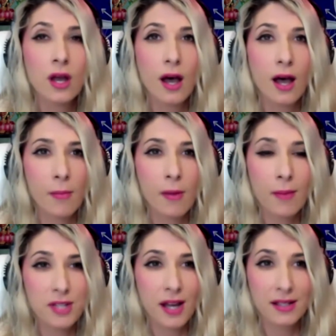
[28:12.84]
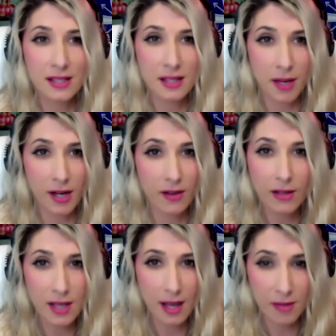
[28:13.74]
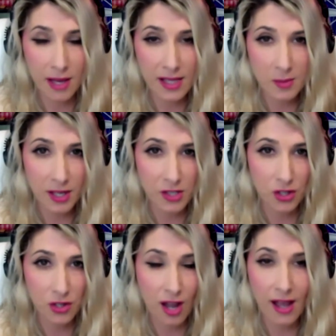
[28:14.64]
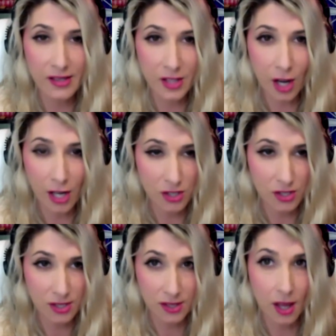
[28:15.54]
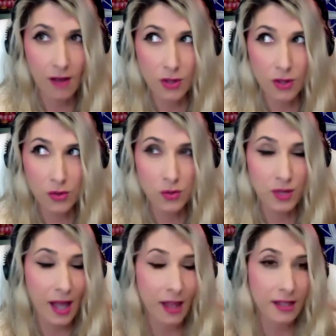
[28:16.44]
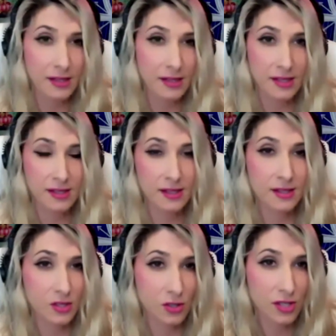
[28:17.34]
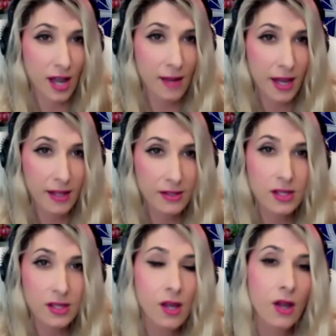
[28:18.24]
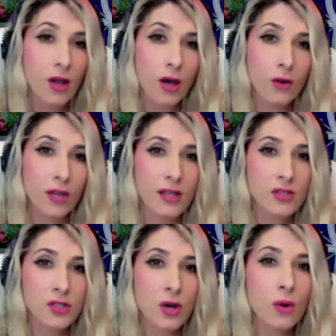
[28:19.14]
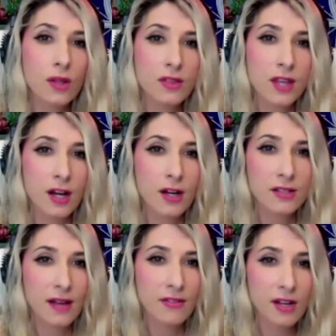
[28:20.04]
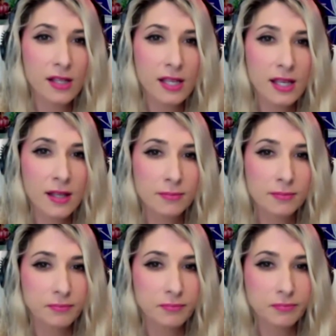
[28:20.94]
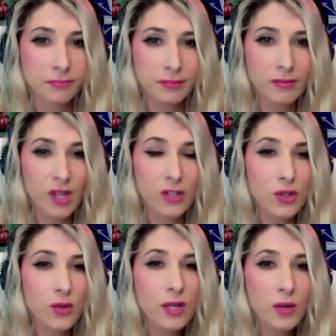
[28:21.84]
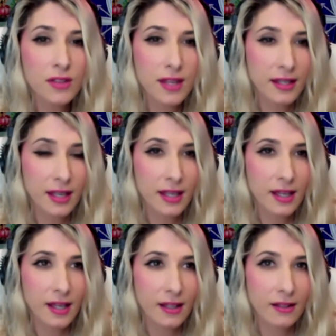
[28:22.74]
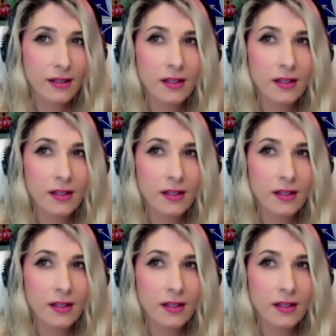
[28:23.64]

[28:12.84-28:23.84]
abduct in the parallel timelines because you're not as conscious of those realities, existences, or timelines. Okay, so they're definitely doing what they can